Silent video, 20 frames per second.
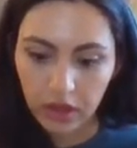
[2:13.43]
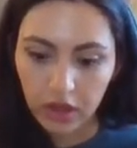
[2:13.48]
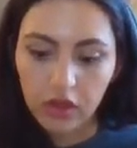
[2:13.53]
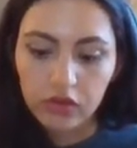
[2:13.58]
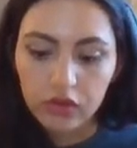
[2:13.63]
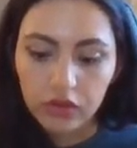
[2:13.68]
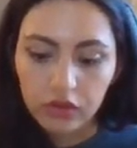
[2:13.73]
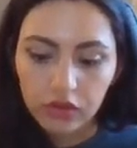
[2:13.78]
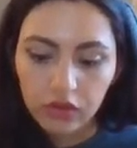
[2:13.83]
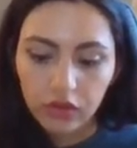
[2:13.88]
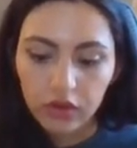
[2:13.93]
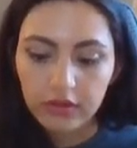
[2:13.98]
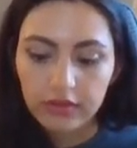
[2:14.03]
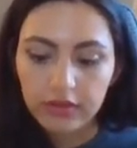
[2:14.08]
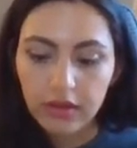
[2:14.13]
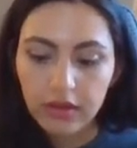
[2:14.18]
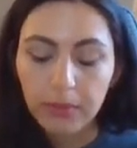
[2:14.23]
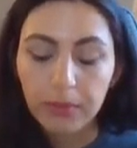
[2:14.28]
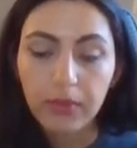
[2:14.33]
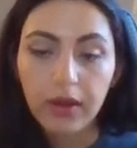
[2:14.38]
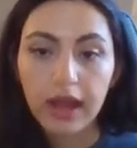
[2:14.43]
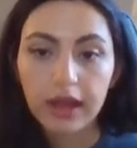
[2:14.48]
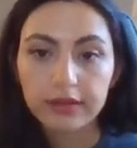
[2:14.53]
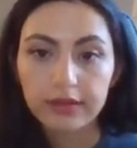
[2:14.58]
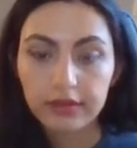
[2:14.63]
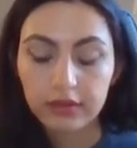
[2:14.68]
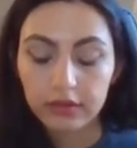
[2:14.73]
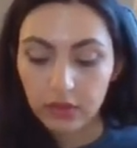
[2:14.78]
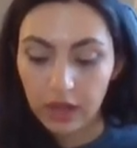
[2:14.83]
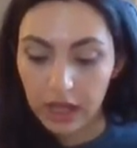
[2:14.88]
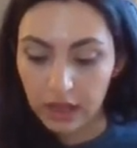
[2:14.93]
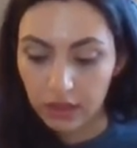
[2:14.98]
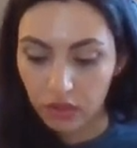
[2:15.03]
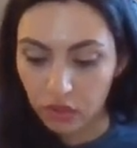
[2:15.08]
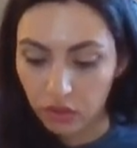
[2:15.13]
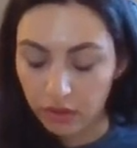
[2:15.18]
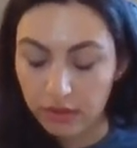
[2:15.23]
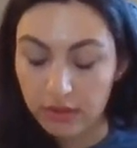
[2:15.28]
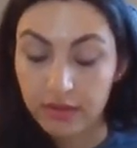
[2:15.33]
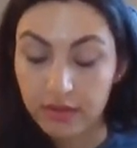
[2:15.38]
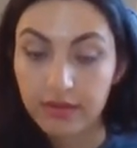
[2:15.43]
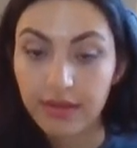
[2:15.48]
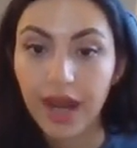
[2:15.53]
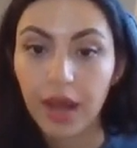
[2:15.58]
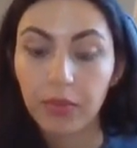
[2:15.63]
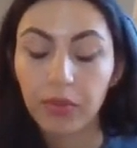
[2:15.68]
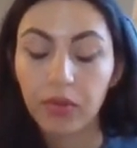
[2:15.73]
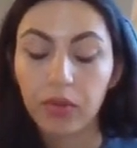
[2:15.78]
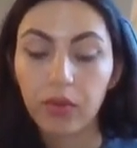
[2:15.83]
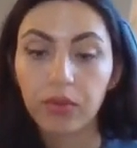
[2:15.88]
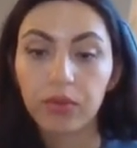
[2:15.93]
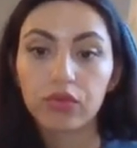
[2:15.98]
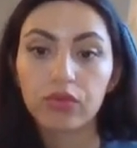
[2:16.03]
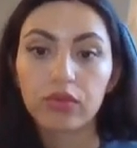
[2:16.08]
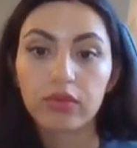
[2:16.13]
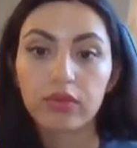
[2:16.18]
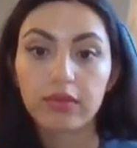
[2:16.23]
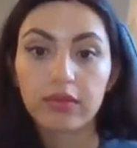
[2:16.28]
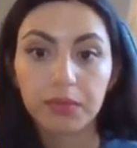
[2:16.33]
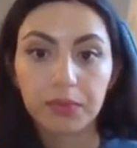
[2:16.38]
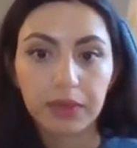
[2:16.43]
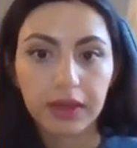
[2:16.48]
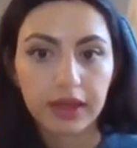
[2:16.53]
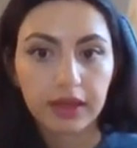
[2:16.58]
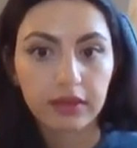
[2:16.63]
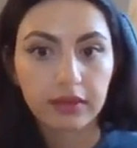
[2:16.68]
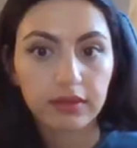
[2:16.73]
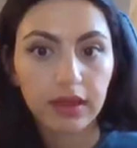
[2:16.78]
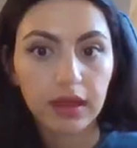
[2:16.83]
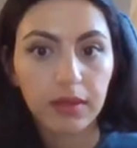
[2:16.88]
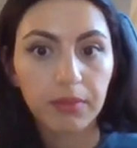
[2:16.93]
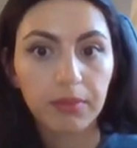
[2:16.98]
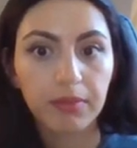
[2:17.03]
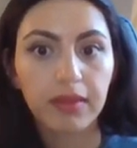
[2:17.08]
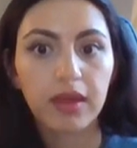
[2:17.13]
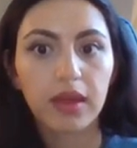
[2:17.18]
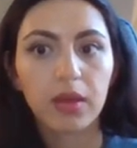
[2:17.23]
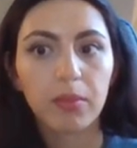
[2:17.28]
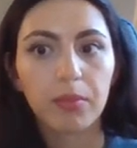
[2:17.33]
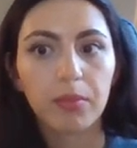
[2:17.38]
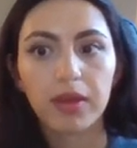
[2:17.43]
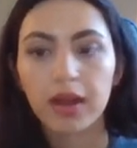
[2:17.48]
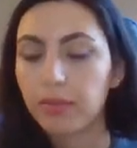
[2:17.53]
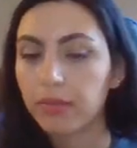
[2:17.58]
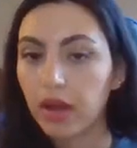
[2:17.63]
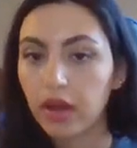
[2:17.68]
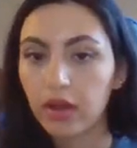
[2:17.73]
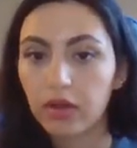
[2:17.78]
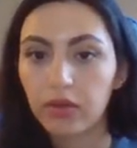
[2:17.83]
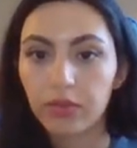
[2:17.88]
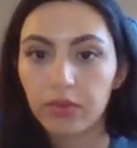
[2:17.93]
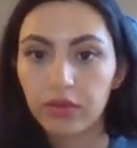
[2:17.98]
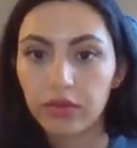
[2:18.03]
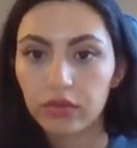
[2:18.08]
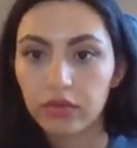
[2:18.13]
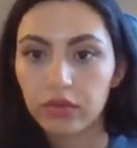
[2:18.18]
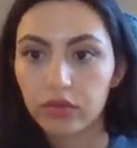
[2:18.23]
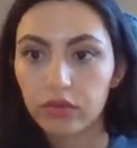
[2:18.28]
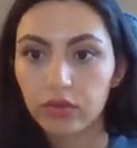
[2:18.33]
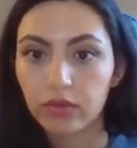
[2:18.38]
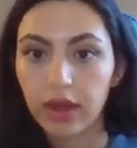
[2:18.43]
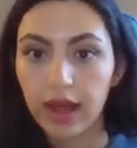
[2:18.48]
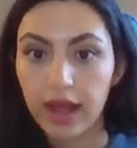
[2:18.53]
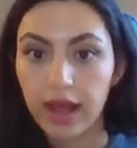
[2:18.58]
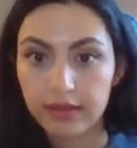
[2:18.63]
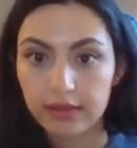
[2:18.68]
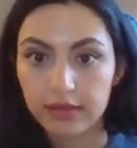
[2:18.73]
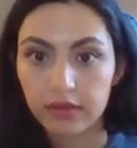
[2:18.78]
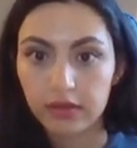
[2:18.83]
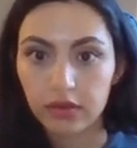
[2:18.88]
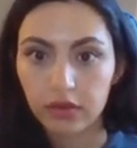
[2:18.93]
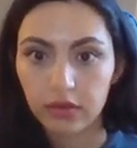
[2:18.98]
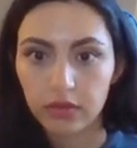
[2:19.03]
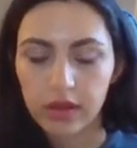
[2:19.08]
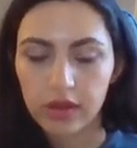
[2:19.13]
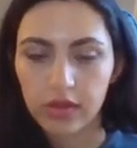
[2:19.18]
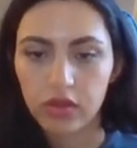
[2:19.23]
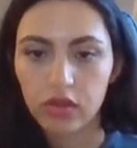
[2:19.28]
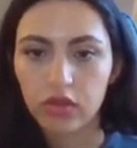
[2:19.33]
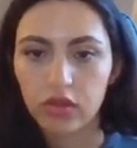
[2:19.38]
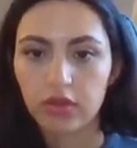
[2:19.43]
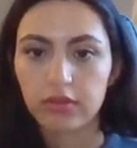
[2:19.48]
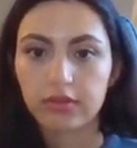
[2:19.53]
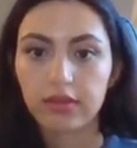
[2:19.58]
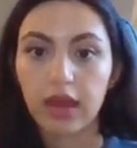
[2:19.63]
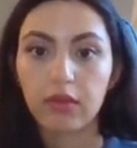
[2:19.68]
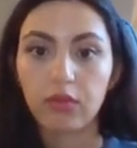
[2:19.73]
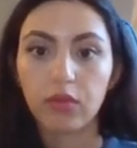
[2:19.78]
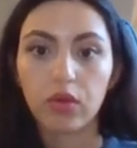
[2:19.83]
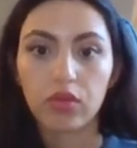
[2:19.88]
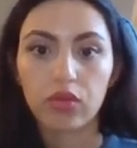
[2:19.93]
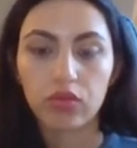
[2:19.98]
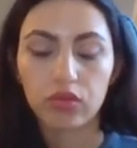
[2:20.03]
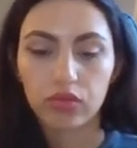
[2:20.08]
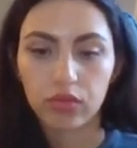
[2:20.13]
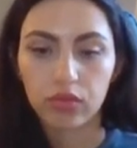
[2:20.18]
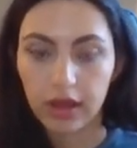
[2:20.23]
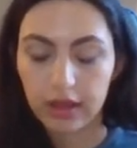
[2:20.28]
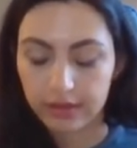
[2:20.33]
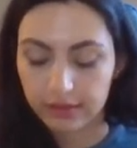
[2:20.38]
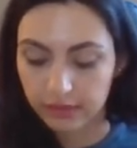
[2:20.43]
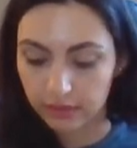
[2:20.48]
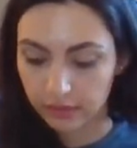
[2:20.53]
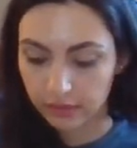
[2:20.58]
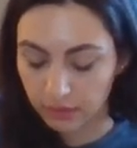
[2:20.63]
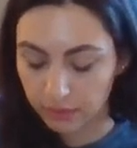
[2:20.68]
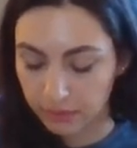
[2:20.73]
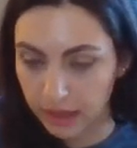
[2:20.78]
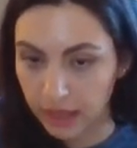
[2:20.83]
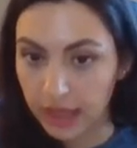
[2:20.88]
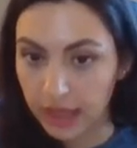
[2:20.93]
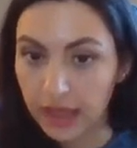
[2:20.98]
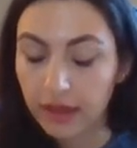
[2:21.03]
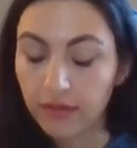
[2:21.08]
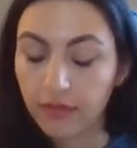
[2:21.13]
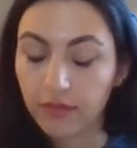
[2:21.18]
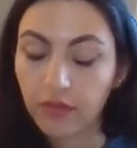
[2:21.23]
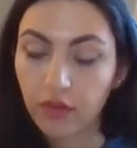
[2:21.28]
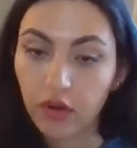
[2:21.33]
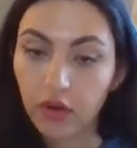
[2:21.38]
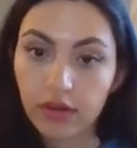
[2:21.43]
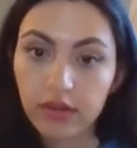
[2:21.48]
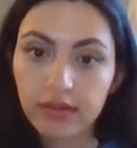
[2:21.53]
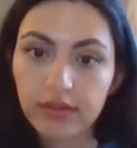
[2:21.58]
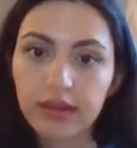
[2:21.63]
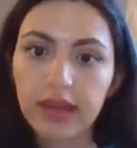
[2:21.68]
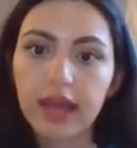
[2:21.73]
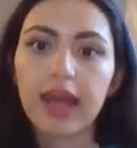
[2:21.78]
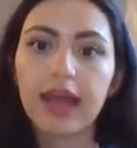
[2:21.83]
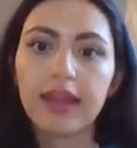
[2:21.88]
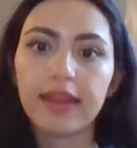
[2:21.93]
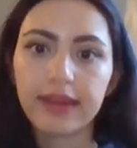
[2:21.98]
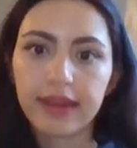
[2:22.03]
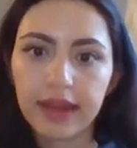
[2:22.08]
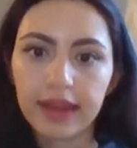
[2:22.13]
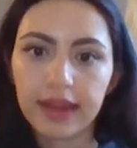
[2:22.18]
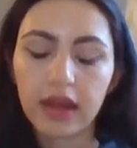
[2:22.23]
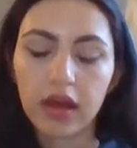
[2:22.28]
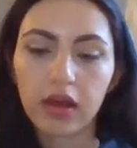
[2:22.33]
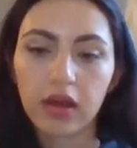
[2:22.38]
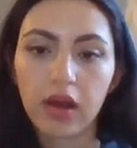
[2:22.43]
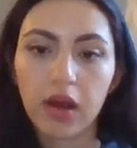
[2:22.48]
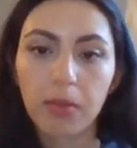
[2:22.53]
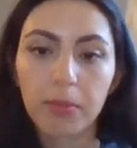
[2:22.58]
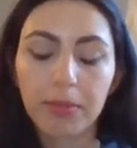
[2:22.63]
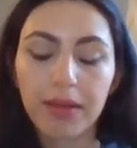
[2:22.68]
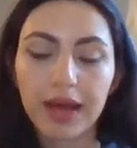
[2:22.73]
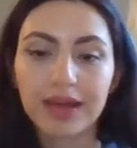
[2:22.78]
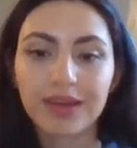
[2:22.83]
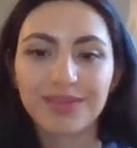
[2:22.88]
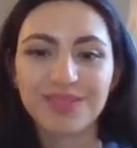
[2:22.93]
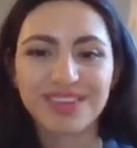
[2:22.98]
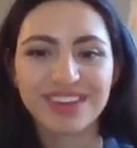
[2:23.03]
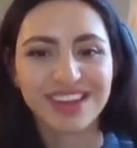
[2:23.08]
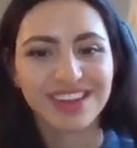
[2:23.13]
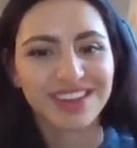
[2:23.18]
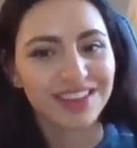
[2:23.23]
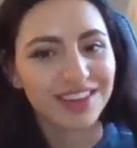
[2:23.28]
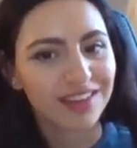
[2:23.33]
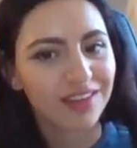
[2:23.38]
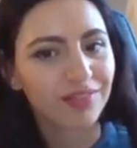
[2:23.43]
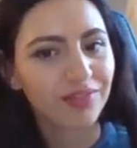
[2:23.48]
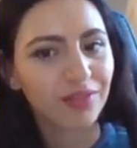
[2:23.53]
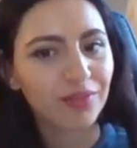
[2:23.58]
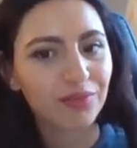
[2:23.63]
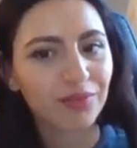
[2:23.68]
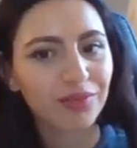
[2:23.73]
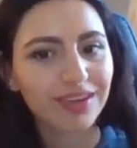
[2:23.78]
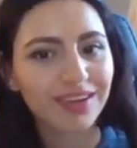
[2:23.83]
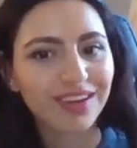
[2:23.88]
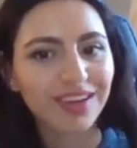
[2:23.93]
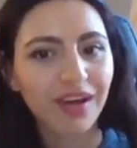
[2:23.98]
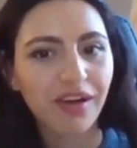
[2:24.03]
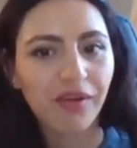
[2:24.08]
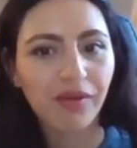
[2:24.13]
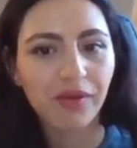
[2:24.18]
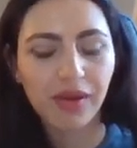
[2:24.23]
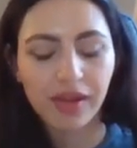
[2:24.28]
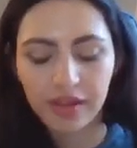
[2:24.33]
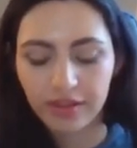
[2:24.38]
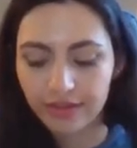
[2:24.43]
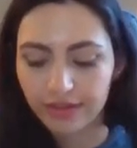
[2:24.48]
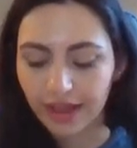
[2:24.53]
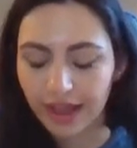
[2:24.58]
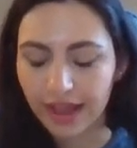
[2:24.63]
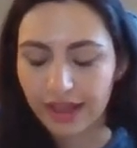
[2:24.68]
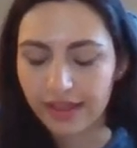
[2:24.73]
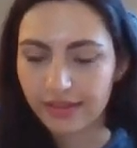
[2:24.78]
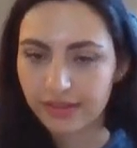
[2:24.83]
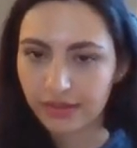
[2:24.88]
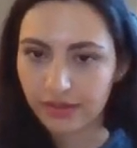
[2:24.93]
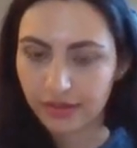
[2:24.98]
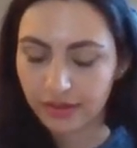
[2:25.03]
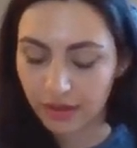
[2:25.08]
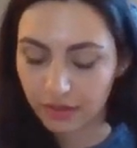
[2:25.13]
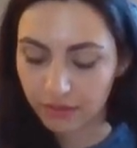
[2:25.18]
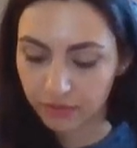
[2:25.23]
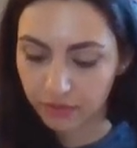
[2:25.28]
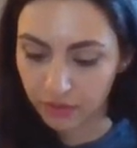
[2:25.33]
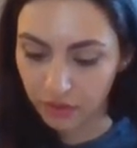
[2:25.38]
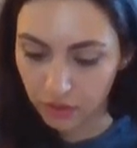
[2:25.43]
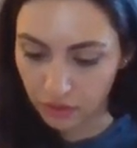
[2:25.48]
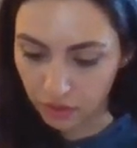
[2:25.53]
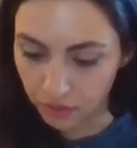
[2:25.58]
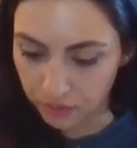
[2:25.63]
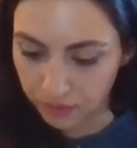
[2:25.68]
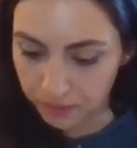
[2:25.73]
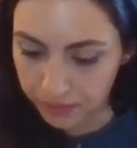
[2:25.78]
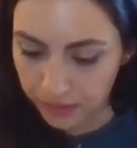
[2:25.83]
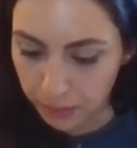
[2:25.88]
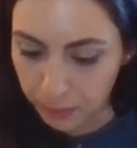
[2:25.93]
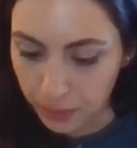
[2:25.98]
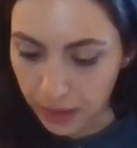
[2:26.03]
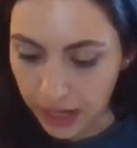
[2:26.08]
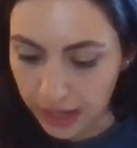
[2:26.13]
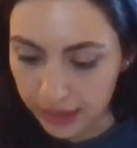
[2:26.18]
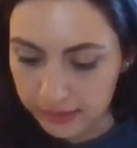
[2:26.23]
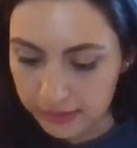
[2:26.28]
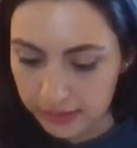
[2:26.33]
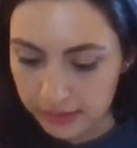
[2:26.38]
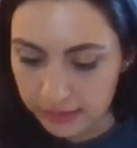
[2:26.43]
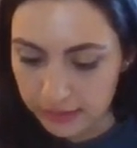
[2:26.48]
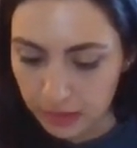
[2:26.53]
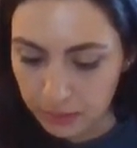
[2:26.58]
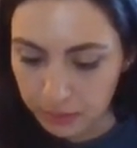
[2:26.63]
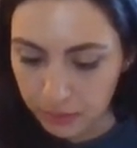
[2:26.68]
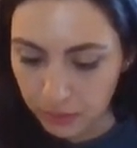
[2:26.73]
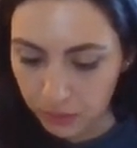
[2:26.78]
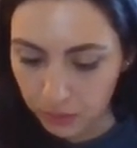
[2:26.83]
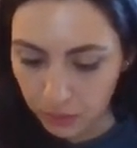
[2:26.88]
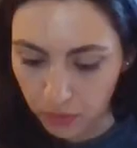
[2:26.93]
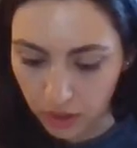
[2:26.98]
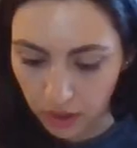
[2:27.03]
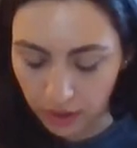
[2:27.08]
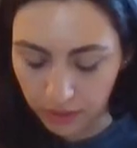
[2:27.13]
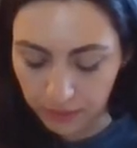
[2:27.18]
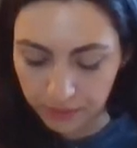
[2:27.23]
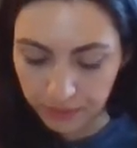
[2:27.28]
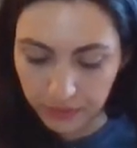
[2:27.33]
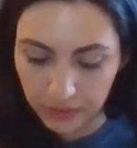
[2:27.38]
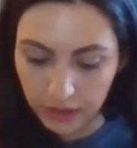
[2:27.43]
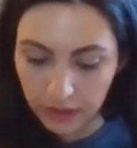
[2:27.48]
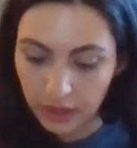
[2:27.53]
So there are some practice questions that I'm going to explain them, but I'm not going to answer the questions. I want you to answer them first, and then I'll come back with a different video to answer them for you. Practice number 1.